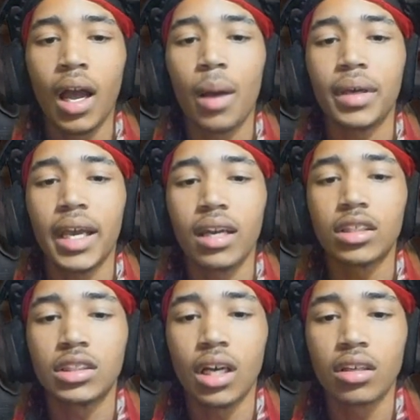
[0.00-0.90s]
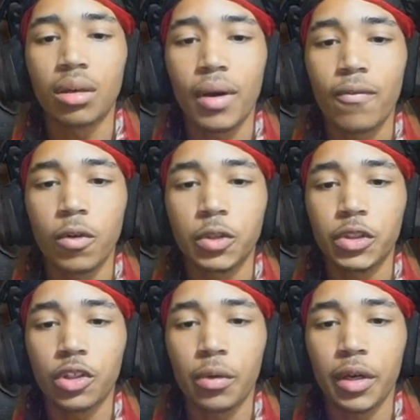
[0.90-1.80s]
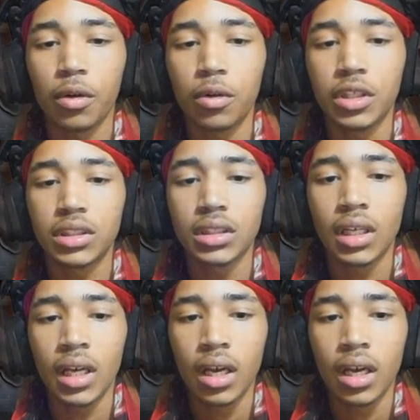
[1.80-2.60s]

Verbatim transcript: I began to shudder and my voice was going hoarse.